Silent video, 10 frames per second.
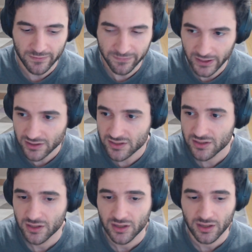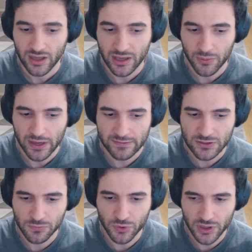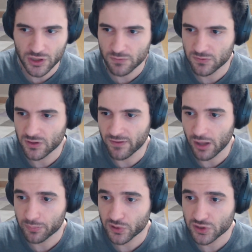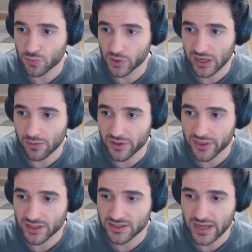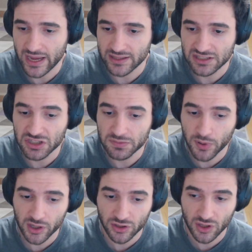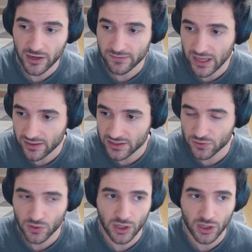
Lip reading: Flint, and we have some really good developers working with us at DC Spark to kind of take this